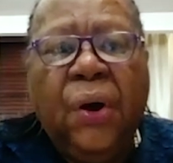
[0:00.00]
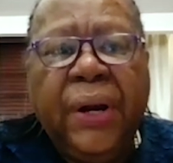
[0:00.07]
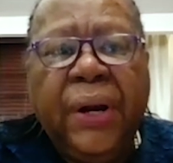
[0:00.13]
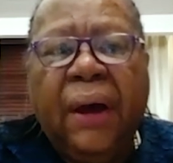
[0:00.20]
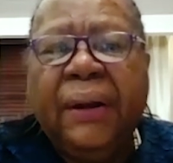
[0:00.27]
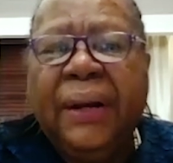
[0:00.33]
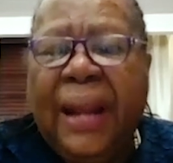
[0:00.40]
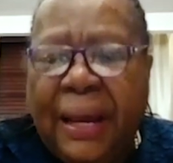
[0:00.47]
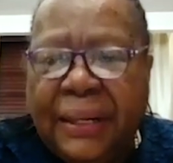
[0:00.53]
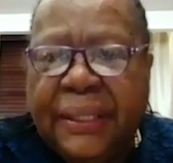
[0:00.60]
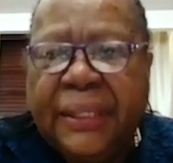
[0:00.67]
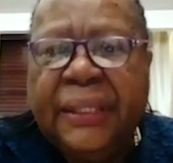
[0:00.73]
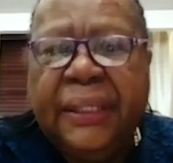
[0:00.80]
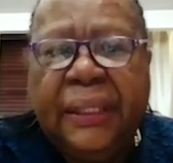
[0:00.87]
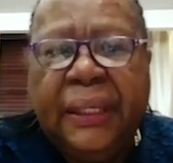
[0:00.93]
on our
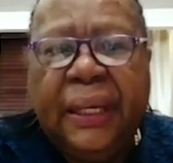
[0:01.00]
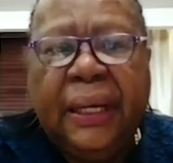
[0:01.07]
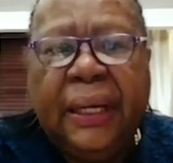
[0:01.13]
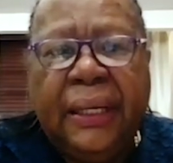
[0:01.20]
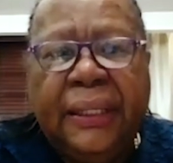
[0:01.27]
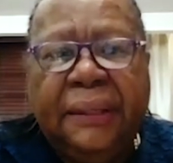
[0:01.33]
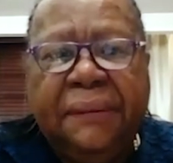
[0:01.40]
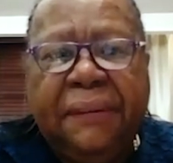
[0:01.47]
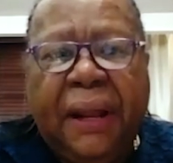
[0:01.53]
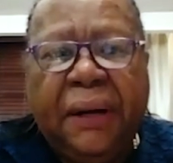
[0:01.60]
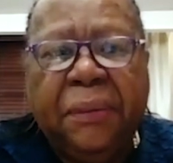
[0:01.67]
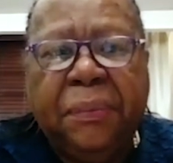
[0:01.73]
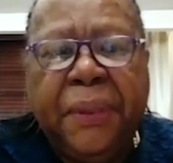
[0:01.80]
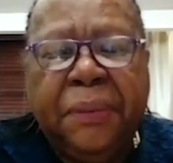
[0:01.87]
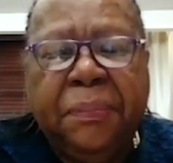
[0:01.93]
national
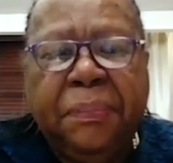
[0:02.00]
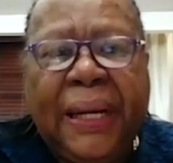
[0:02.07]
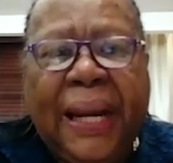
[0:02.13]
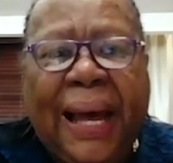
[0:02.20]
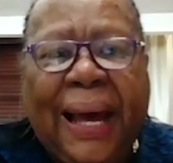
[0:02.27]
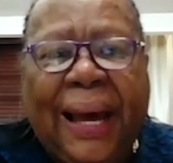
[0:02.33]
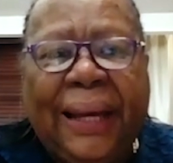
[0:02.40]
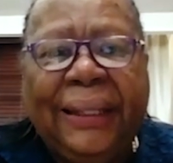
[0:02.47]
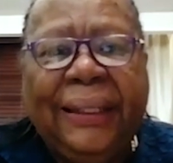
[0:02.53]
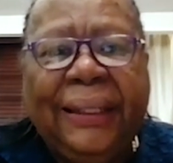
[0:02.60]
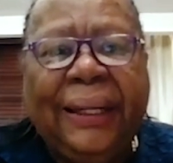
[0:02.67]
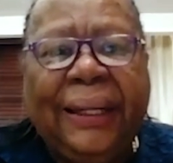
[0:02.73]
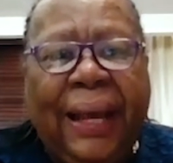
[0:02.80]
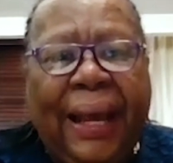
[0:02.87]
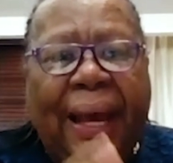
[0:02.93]
development plan
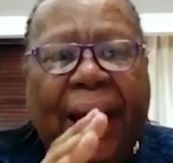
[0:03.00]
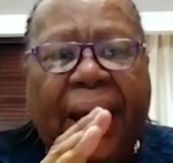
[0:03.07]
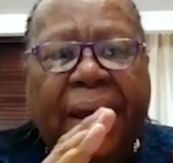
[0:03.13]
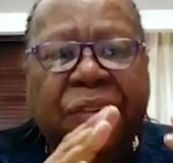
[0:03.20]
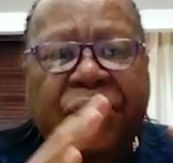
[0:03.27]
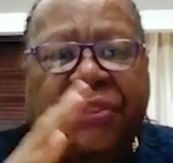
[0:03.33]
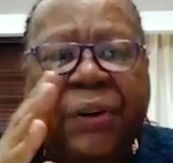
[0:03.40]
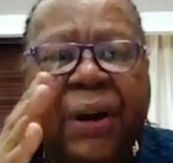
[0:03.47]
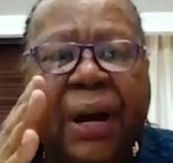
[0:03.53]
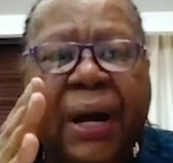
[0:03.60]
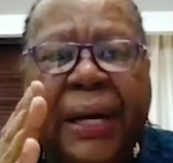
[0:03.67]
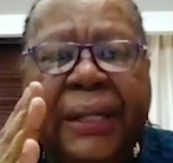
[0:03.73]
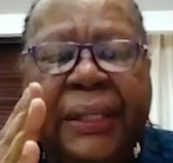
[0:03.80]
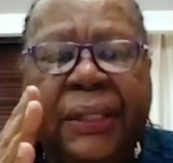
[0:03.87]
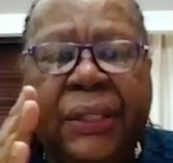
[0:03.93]
and
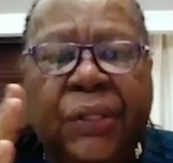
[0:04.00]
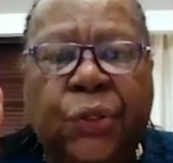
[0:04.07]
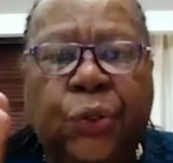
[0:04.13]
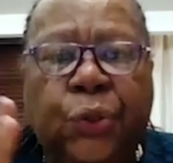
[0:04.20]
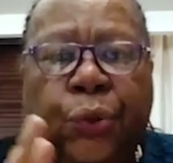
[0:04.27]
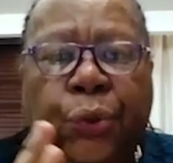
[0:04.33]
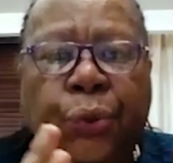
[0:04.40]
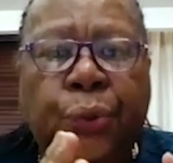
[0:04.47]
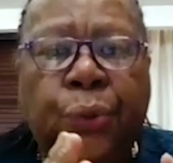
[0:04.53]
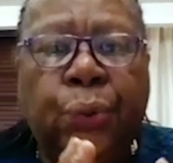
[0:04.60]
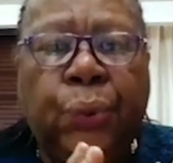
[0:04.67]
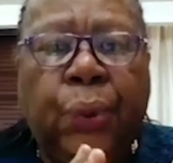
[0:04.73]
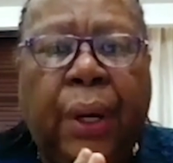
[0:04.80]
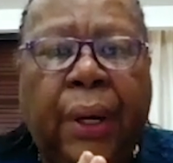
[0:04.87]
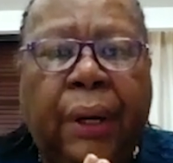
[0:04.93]
tries
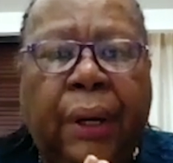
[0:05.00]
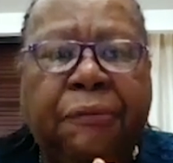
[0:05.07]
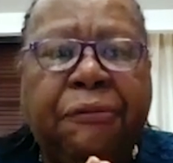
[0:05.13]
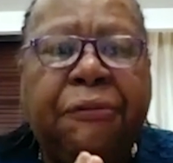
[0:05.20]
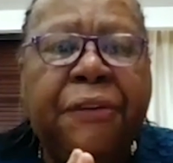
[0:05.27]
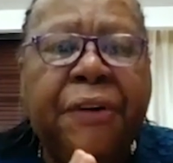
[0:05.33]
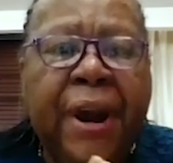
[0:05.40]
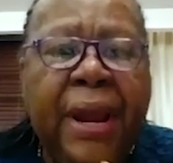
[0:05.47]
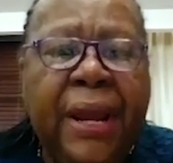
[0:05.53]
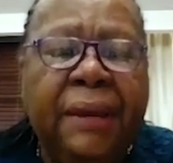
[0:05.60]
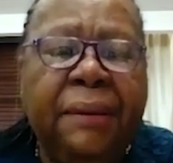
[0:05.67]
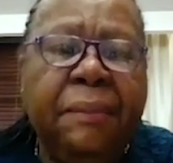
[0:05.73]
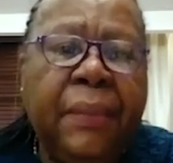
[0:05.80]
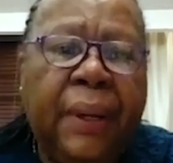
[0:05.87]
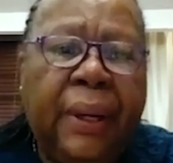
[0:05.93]
to
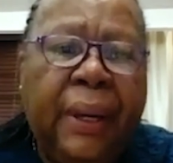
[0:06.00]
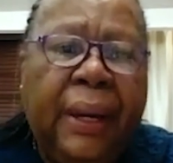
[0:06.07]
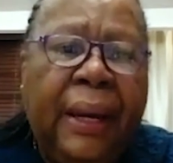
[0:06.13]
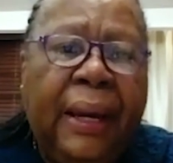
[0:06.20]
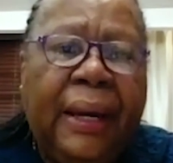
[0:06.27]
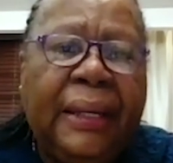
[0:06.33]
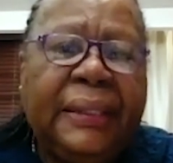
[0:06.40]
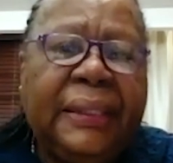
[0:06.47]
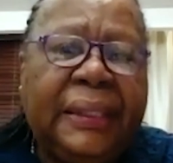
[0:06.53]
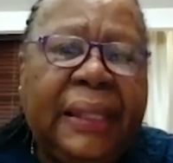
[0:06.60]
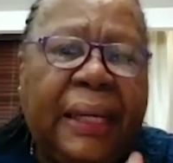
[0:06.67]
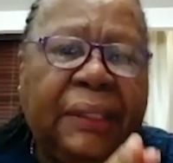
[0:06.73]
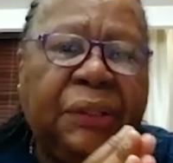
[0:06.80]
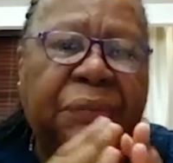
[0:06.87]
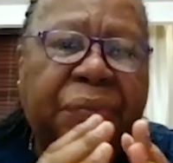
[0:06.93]
frame a
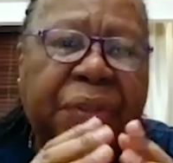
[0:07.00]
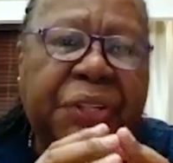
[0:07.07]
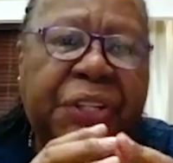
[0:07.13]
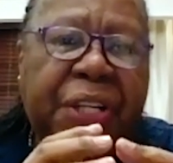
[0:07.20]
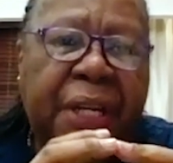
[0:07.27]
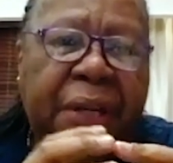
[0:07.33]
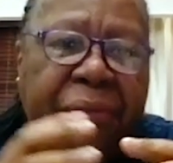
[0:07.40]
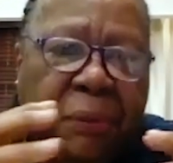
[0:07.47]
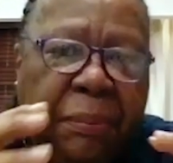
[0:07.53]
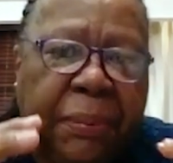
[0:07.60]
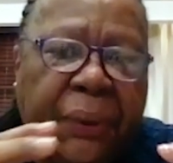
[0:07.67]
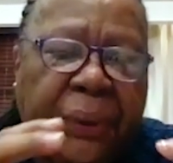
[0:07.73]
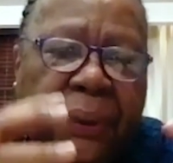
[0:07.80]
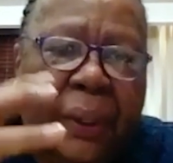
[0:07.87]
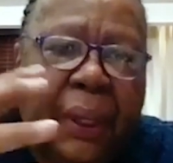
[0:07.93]
set of
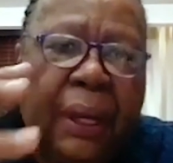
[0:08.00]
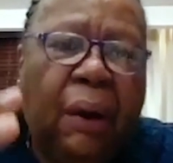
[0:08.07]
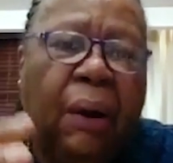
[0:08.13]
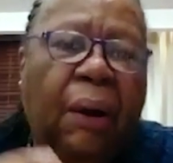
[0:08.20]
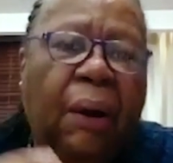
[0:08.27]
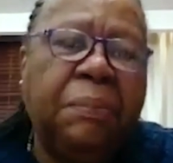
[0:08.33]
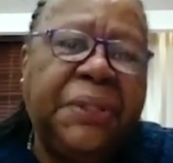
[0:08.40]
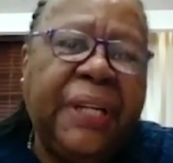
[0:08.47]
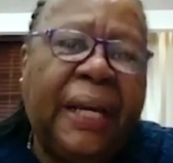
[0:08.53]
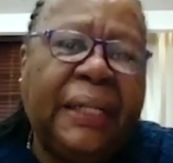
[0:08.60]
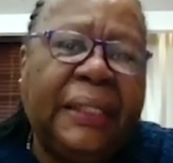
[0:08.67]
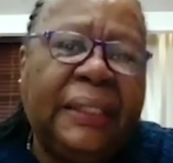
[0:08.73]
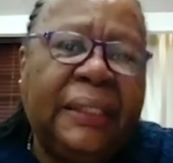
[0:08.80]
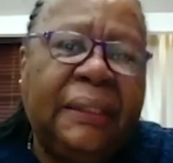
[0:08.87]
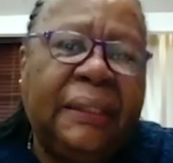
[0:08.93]
achievable
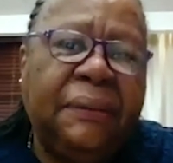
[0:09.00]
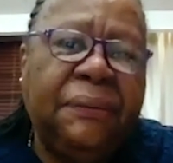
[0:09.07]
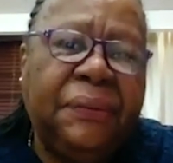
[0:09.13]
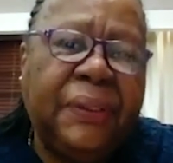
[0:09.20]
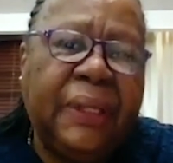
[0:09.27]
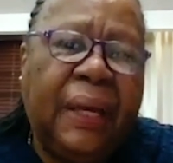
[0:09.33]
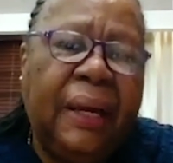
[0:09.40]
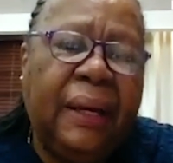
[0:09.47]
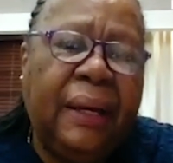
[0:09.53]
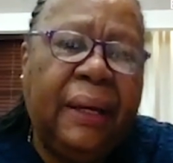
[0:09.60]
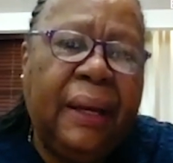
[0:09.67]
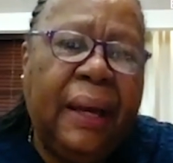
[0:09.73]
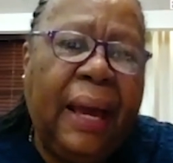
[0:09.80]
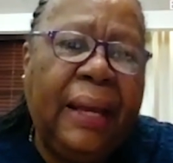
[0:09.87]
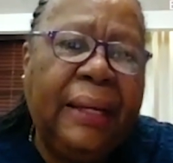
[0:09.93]
objectives
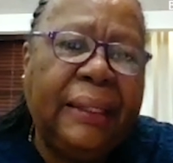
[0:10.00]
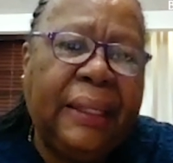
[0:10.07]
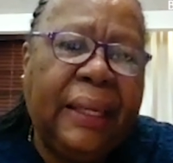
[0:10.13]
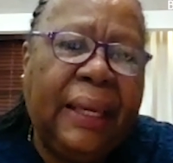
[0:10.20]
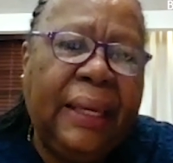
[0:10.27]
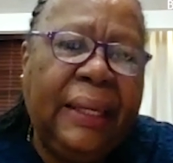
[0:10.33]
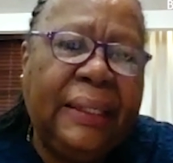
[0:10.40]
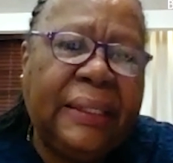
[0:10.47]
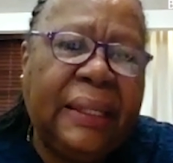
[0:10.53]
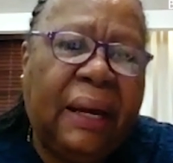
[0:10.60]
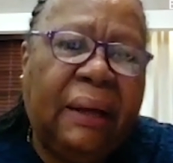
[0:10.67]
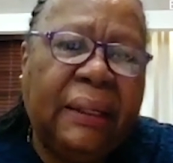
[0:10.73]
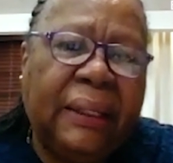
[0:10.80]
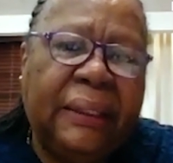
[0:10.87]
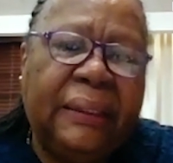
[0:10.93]
and key
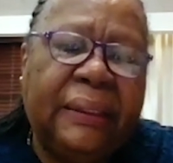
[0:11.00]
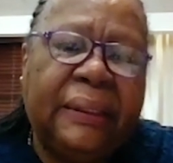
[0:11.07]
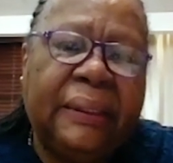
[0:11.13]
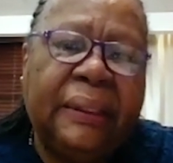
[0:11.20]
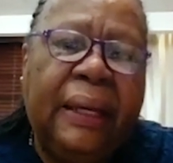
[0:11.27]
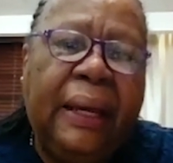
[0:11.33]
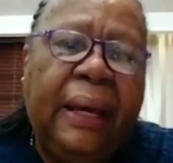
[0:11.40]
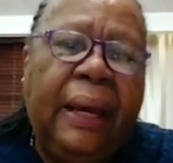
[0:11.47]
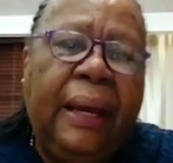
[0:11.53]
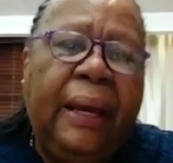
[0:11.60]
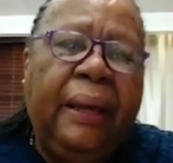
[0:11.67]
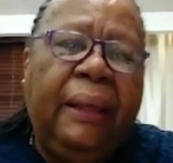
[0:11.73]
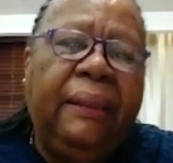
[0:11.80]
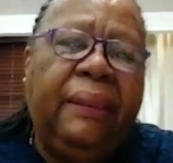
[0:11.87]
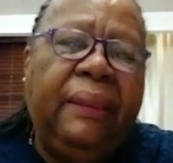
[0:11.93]
targets.
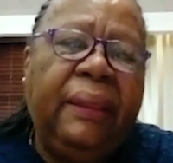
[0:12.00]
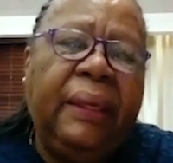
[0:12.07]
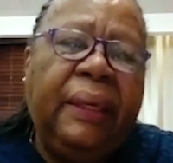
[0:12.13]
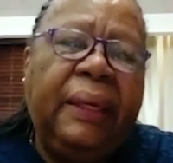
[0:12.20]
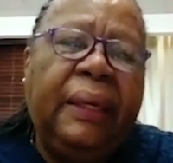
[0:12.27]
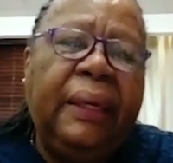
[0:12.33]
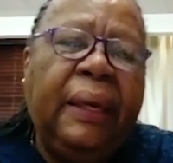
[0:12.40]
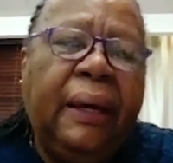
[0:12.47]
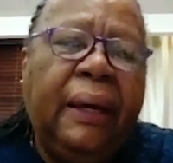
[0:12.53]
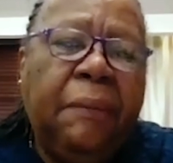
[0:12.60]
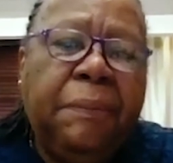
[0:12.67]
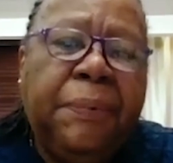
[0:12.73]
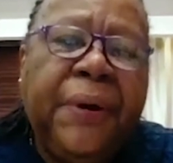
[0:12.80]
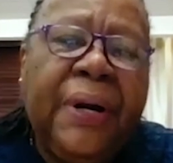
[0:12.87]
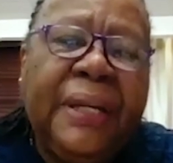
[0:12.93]
The
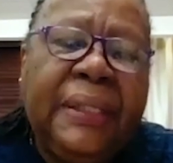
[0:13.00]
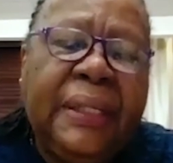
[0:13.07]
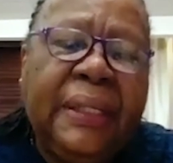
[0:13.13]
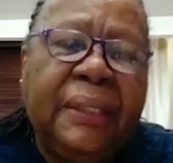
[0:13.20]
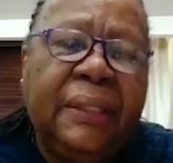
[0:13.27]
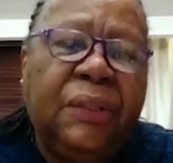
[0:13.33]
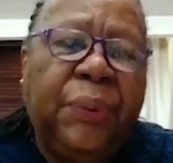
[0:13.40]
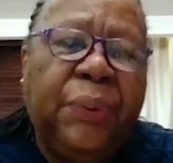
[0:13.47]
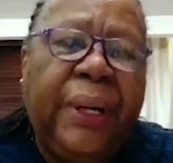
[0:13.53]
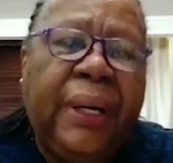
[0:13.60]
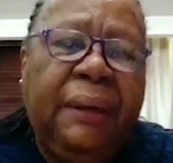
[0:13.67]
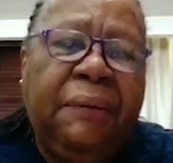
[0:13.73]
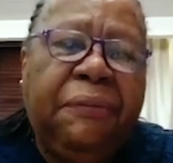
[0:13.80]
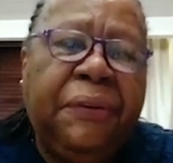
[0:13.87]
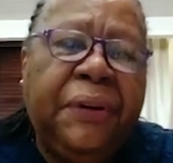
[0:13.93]
president, when
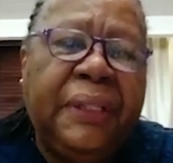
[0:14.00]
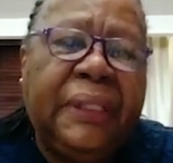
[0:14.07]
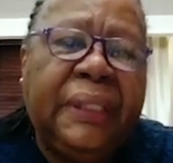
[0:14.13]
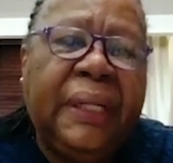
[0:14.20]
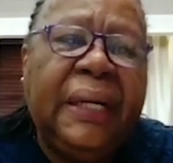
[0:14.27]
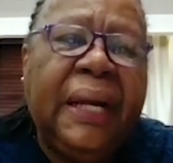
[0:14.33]
he first